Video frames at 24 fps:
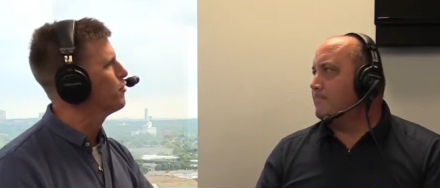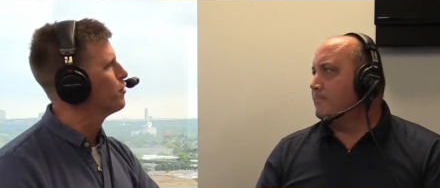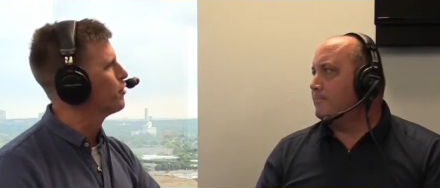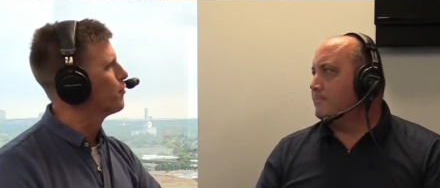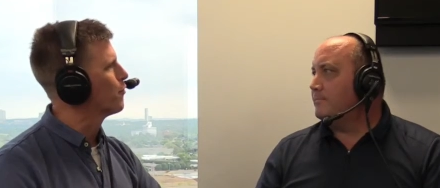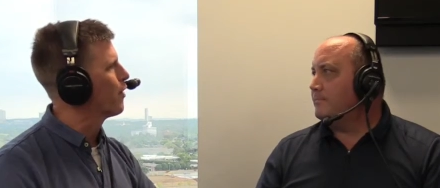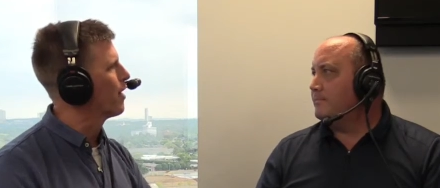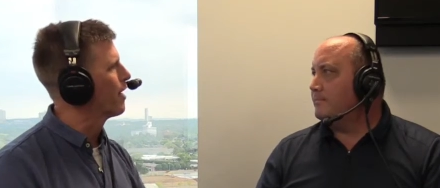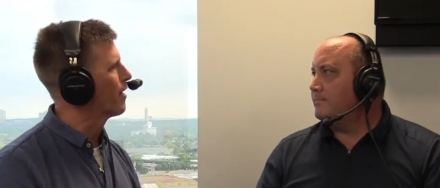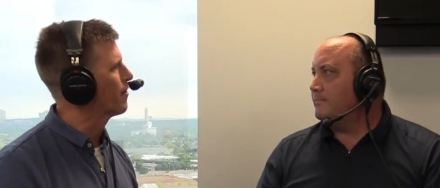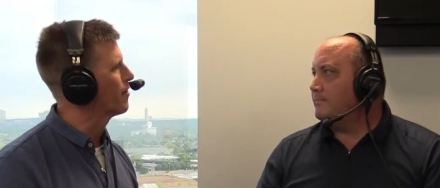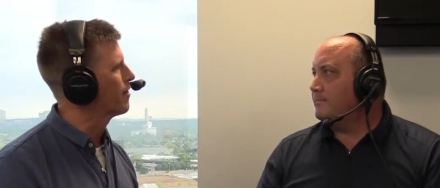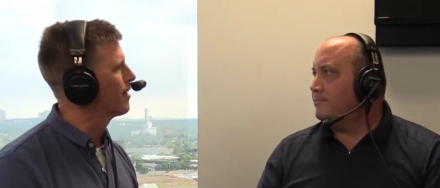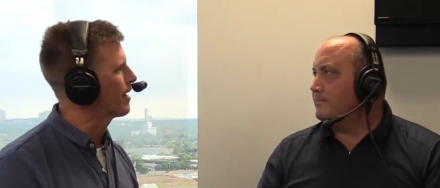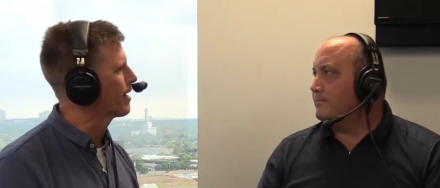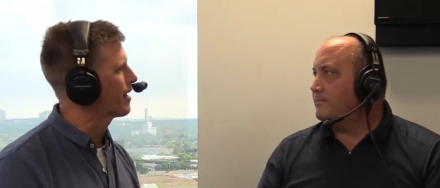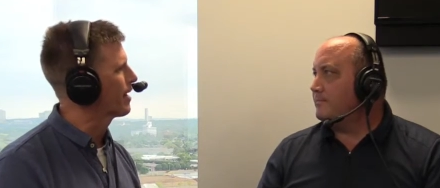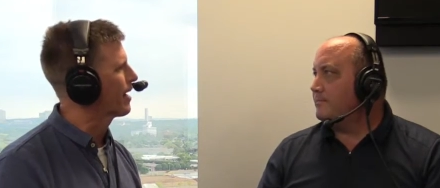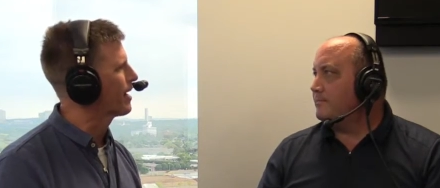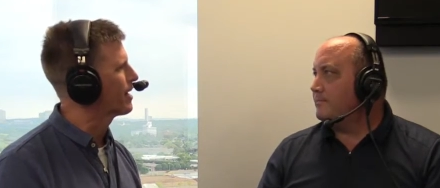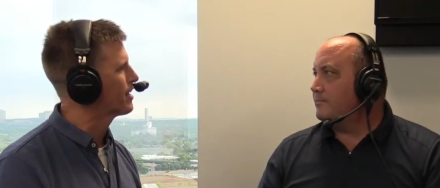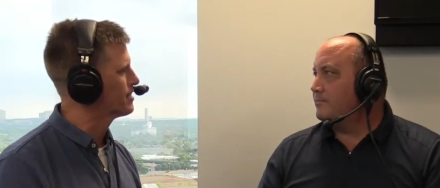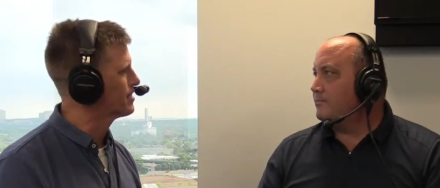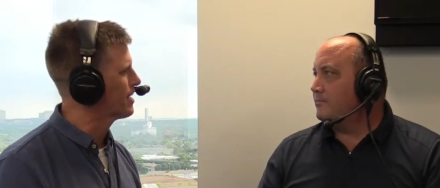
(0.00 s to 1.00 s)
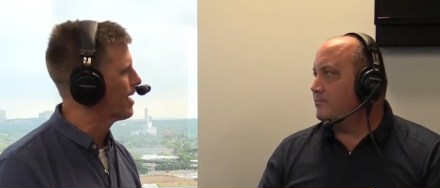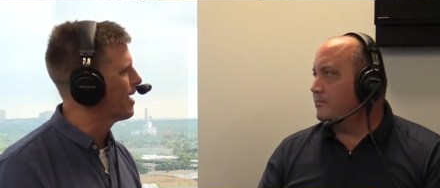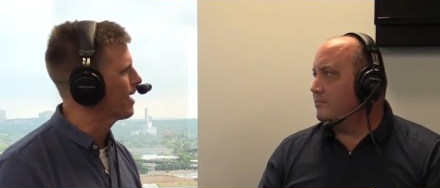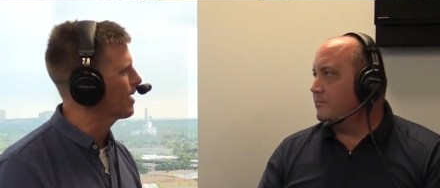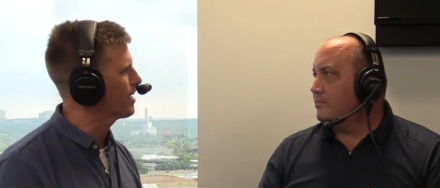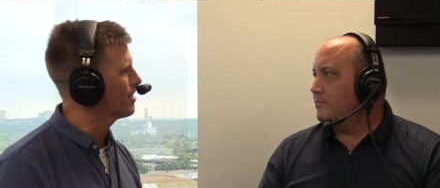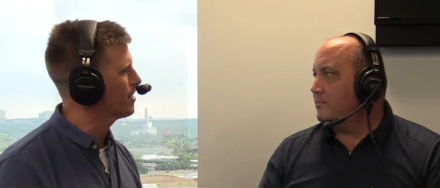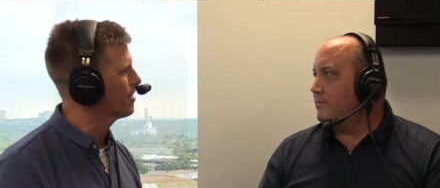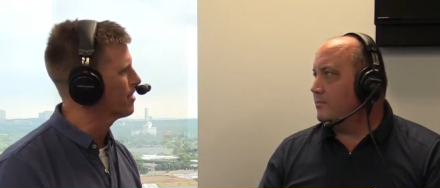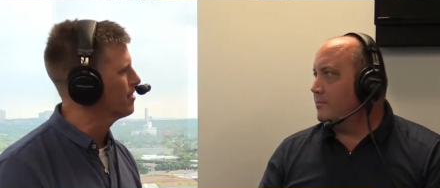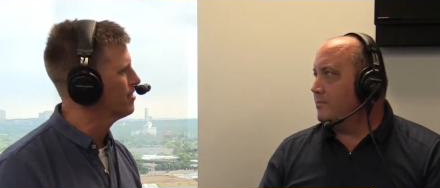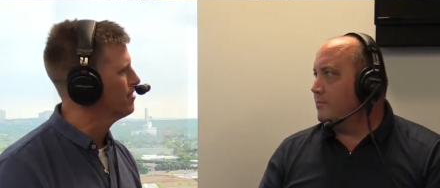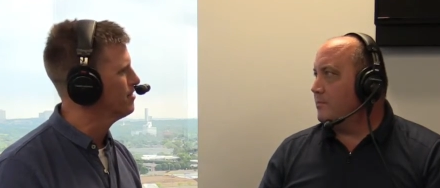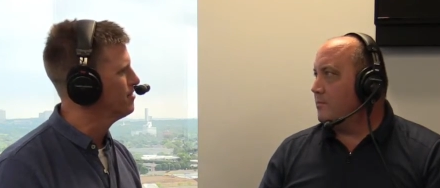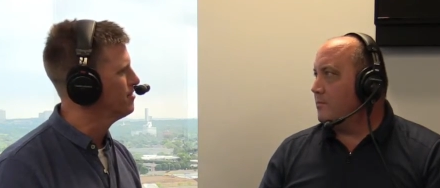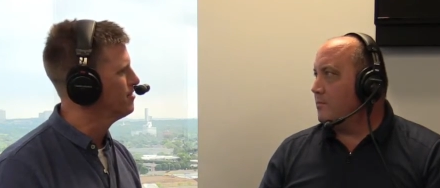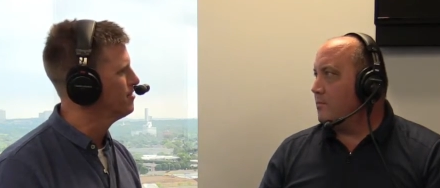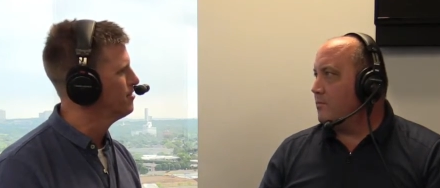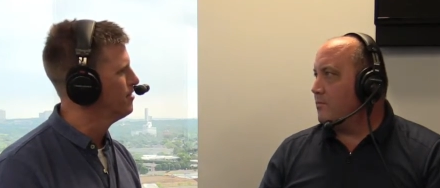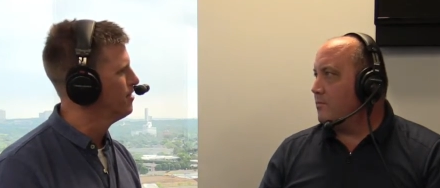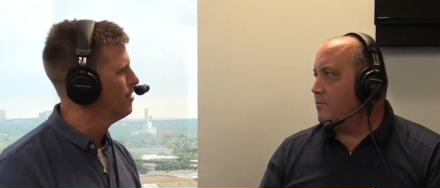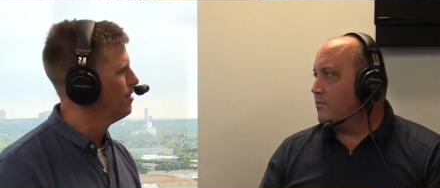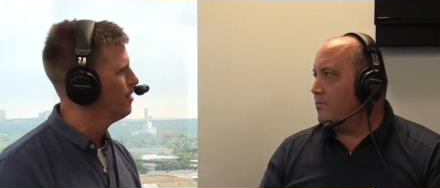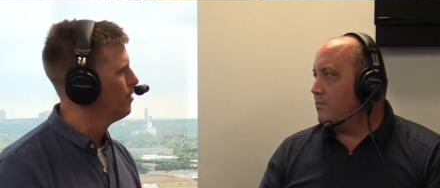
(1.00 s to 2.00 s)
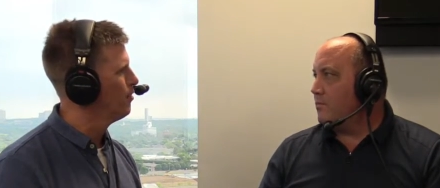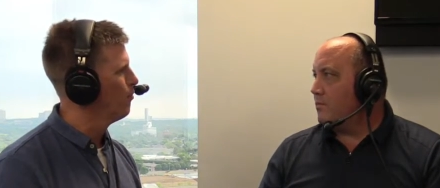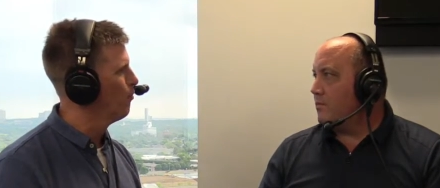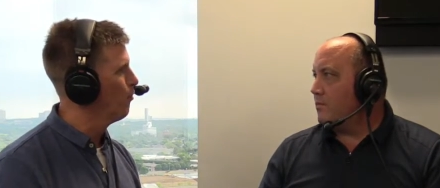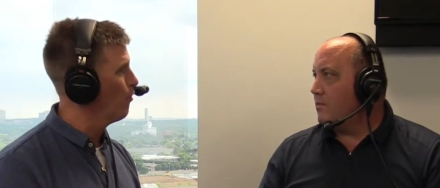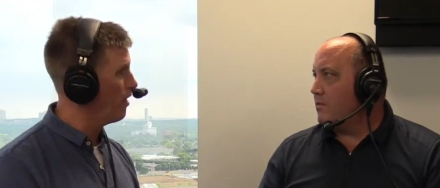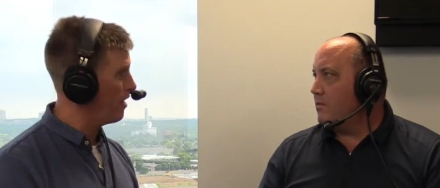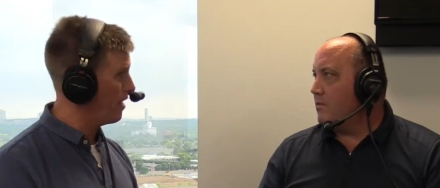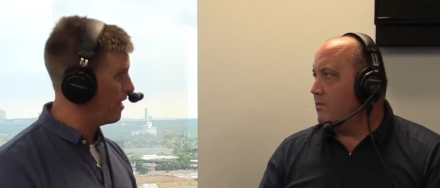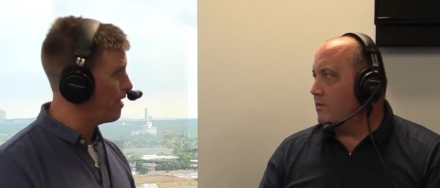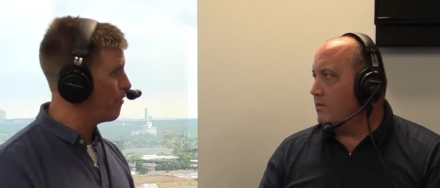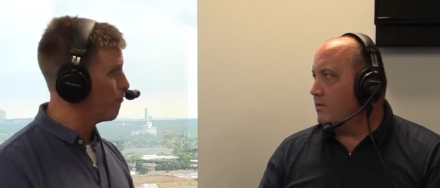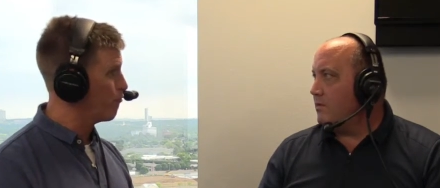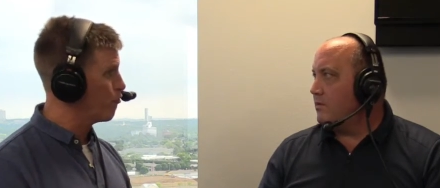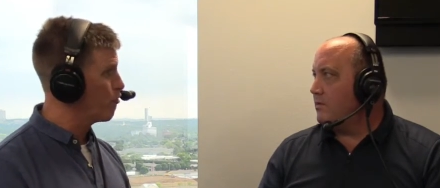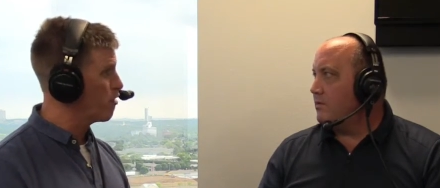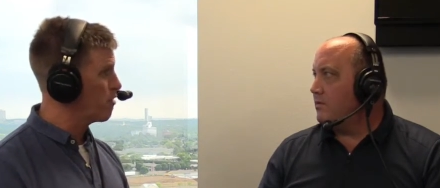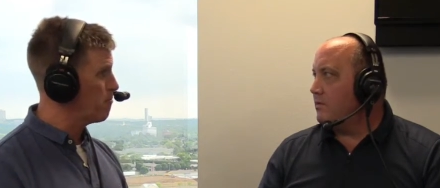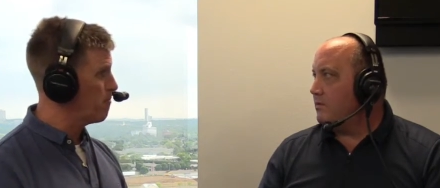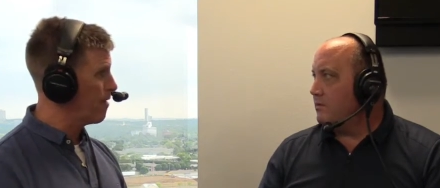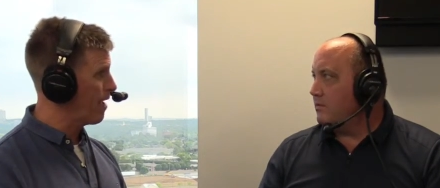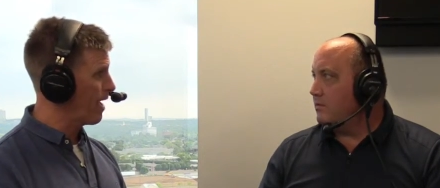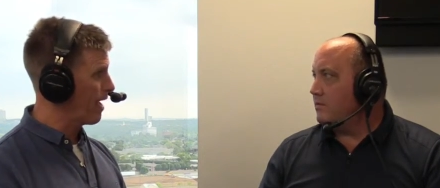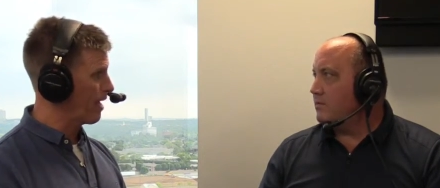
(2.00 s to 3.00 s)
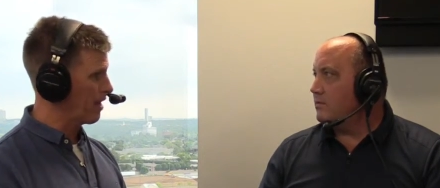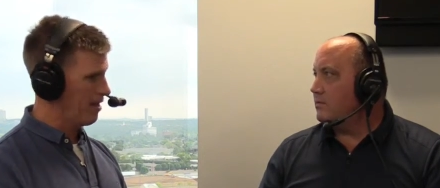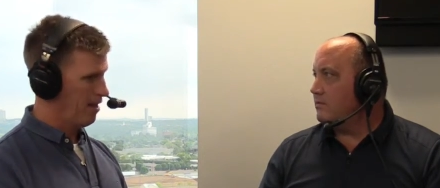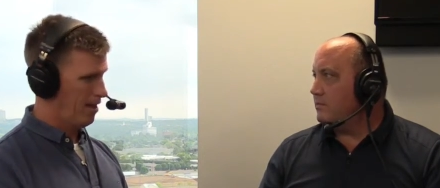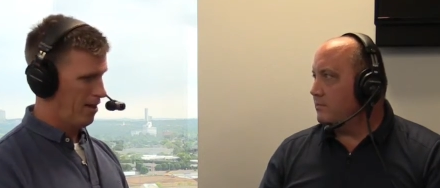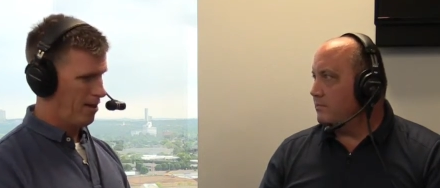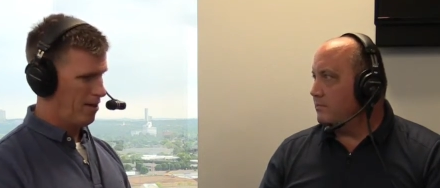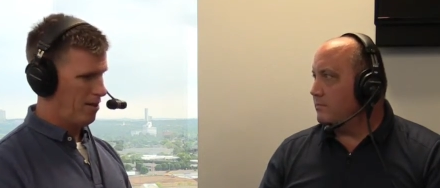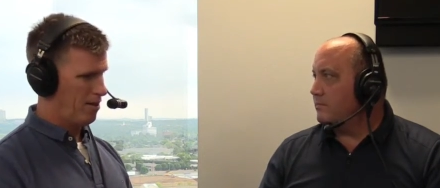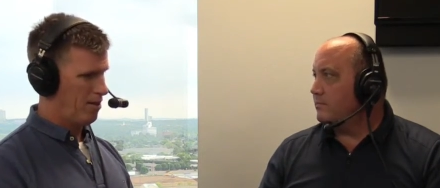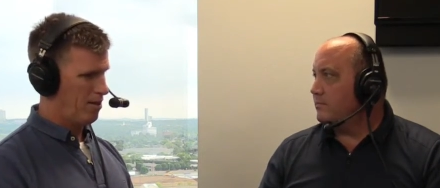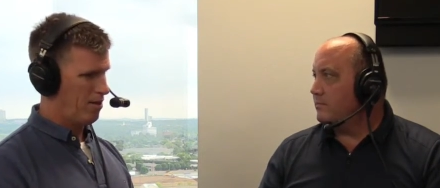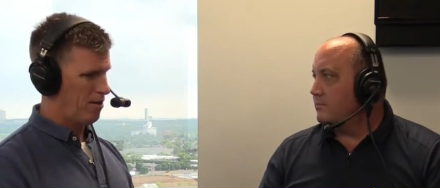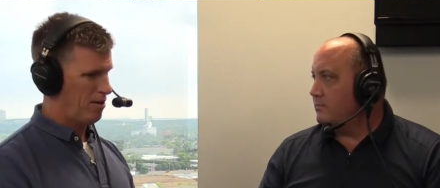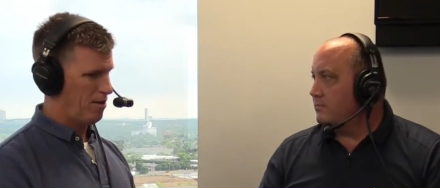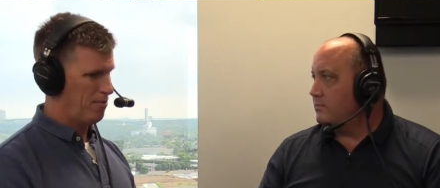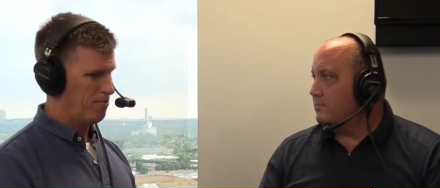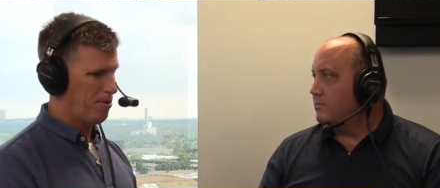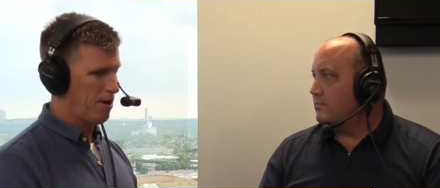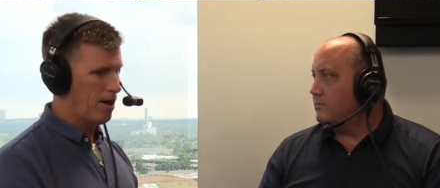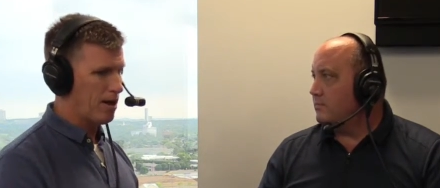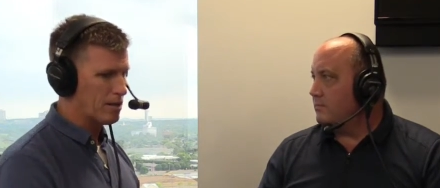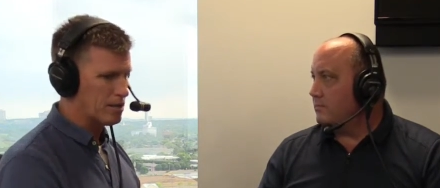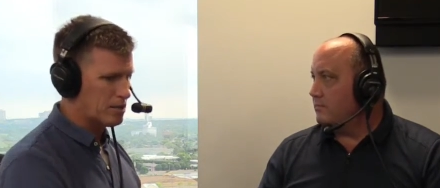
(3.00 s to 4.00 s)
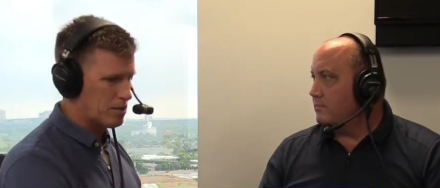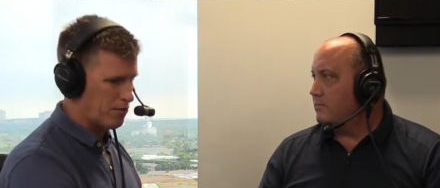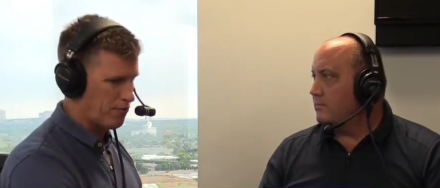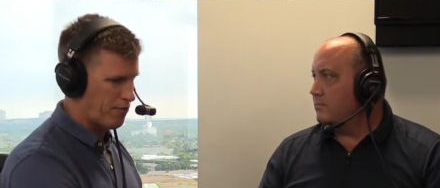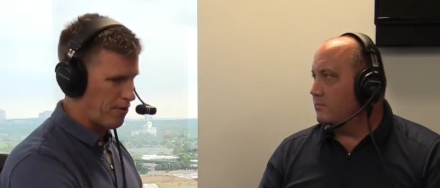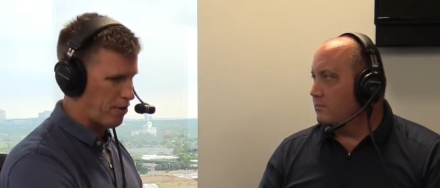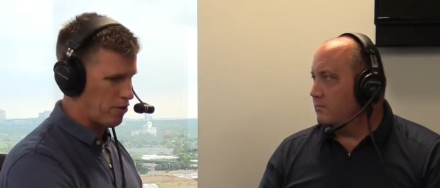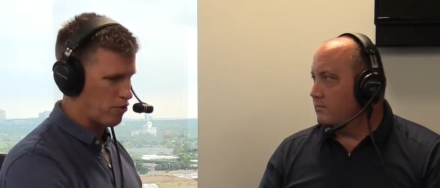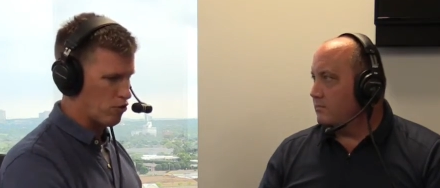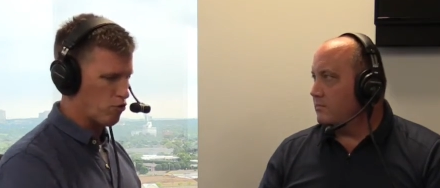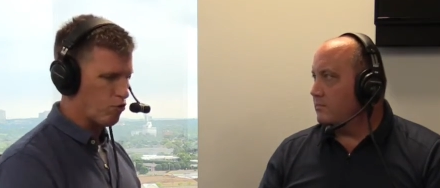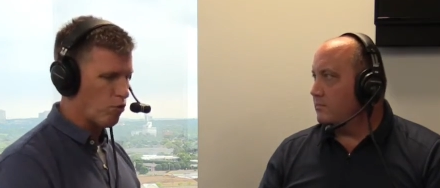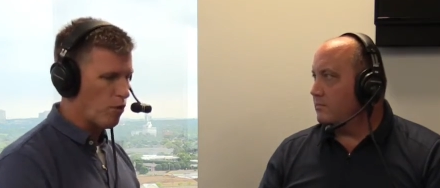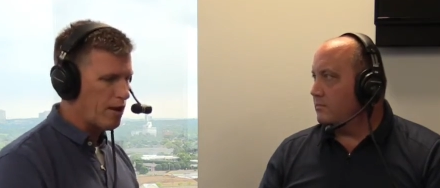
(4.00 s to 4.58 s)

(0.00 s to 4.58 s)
Speaker 1: the right thing exactly? What if we made policy failures?